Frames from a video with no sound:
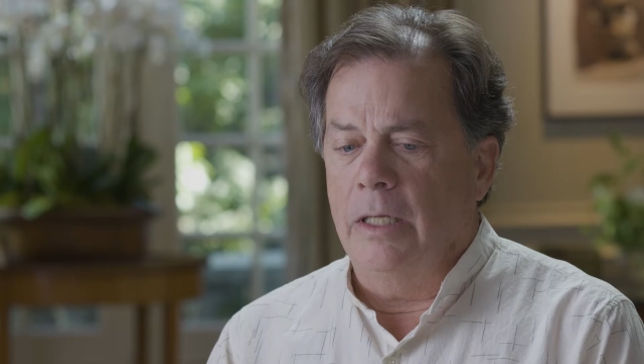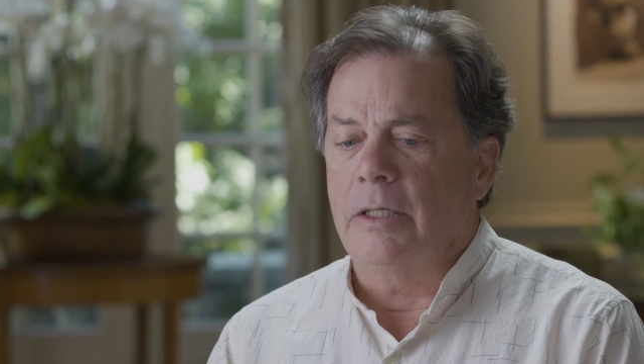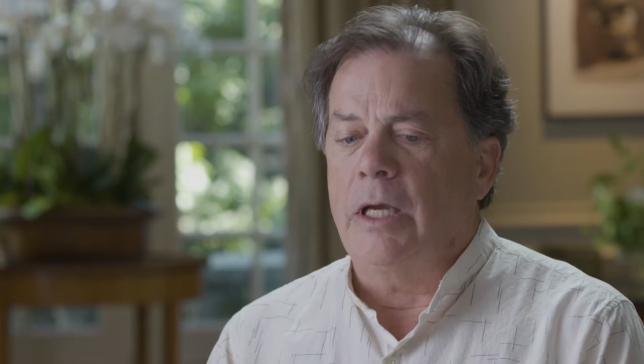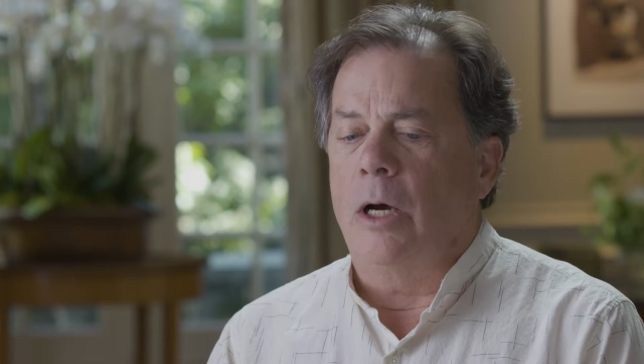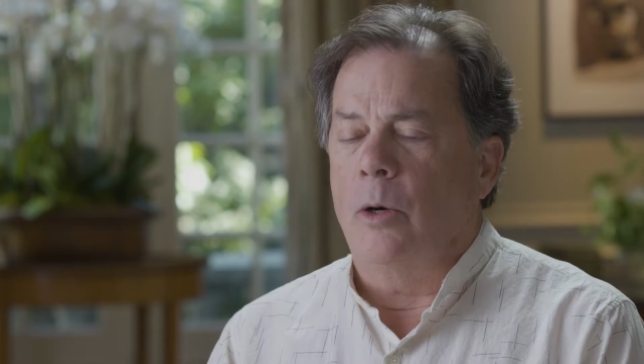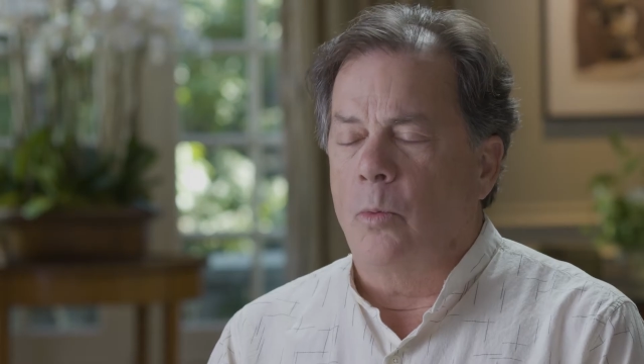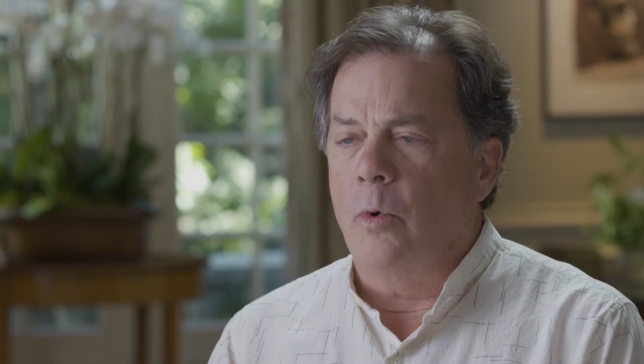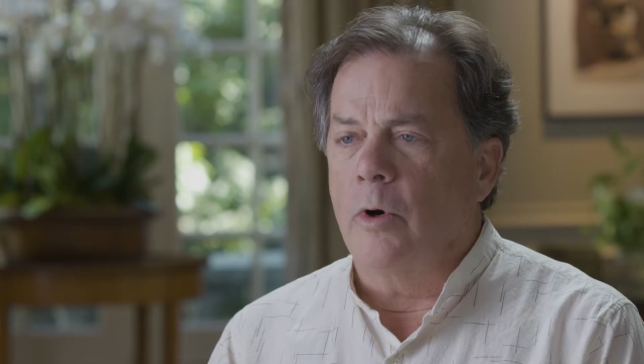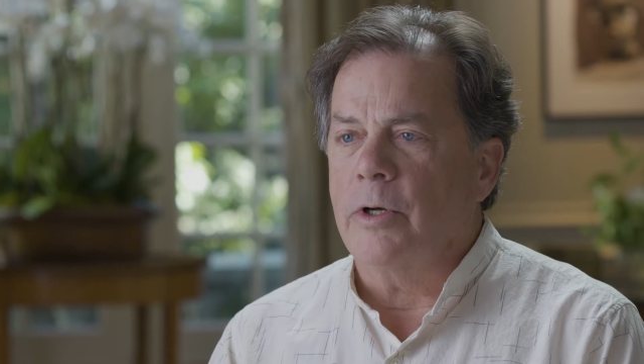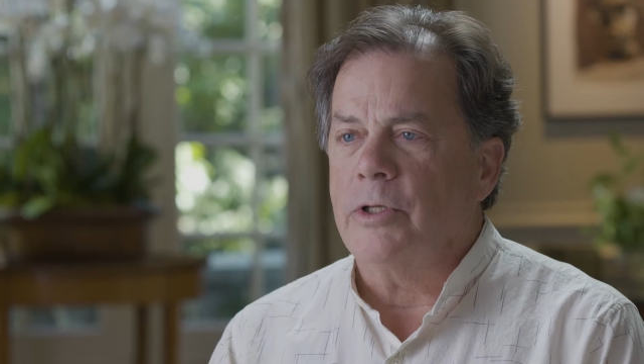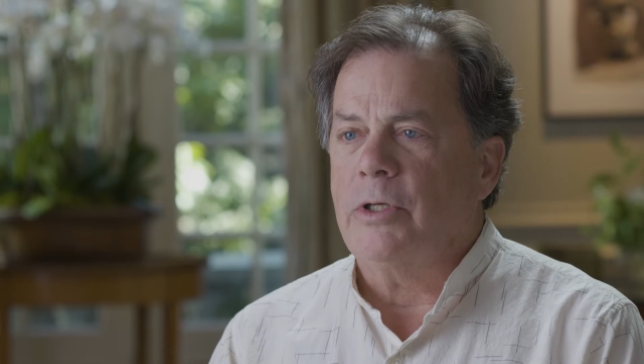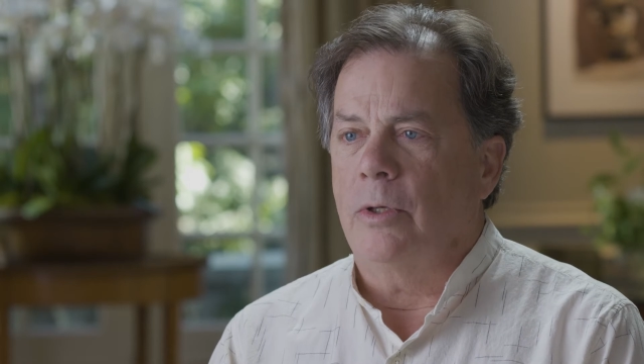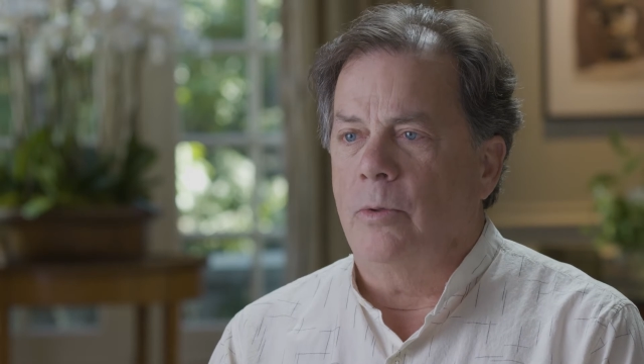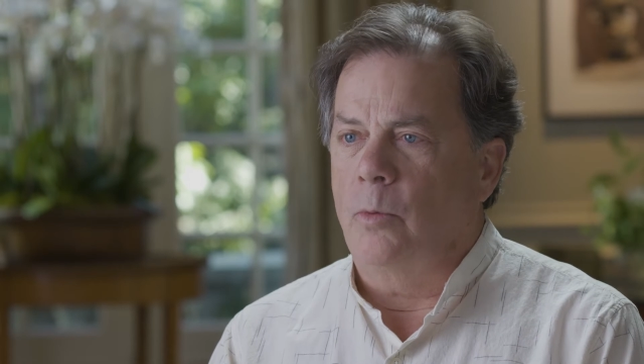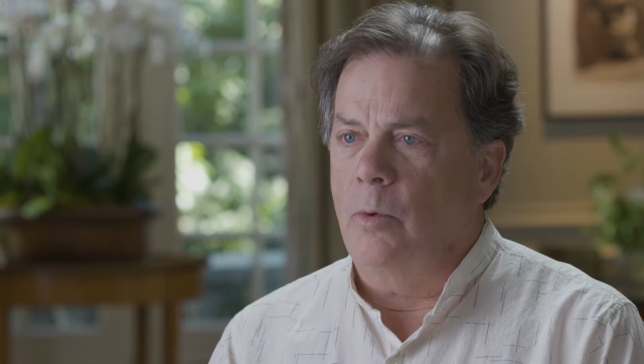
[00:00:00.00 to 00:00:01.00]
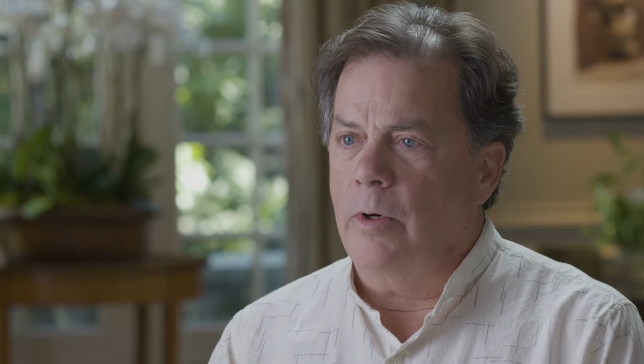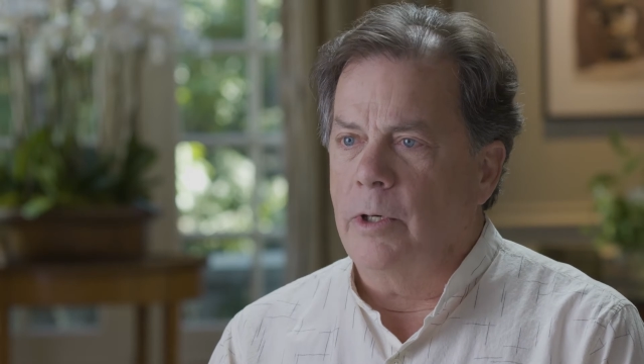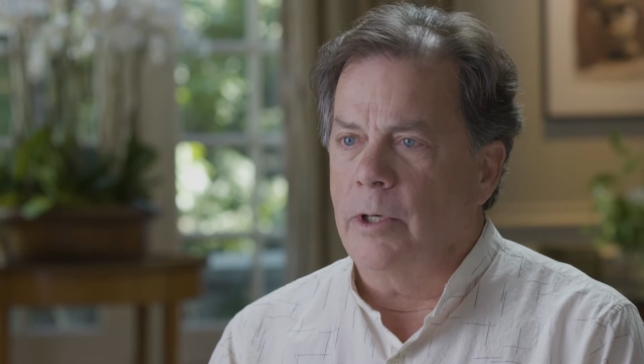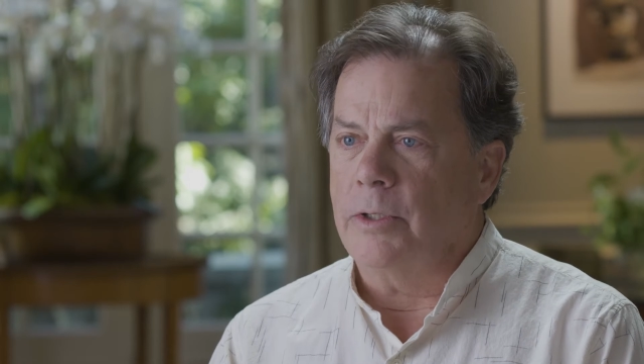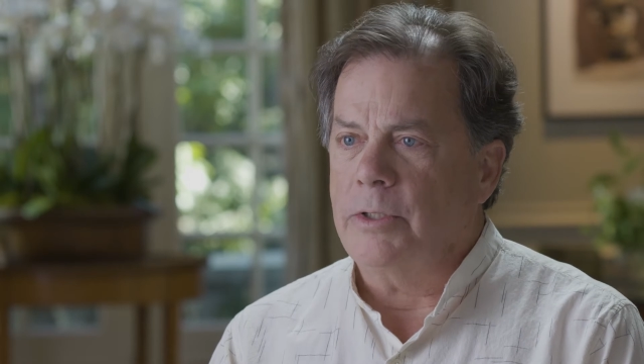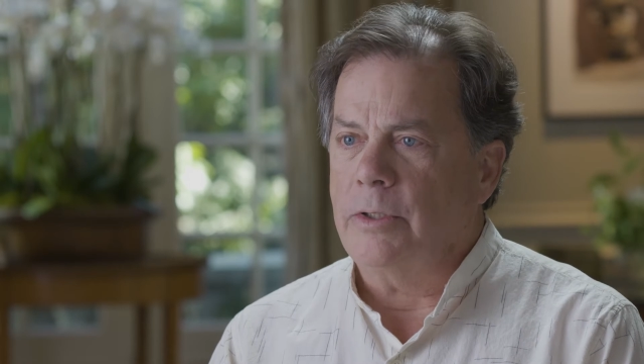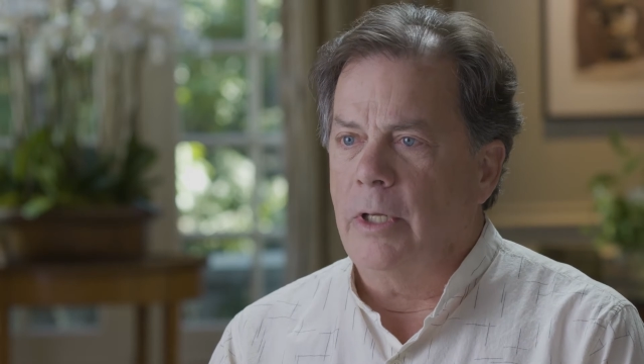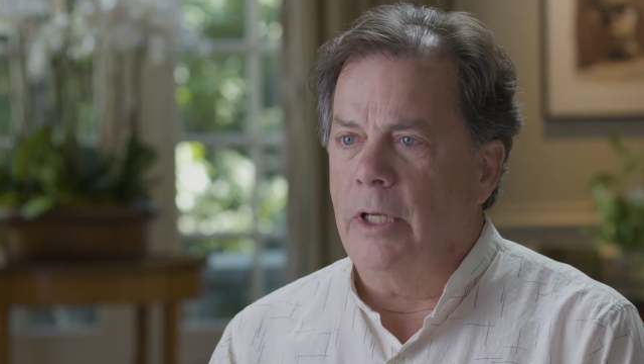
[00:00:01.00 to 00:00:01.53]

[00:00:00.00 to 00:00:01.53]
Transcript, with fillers: it got worse and worse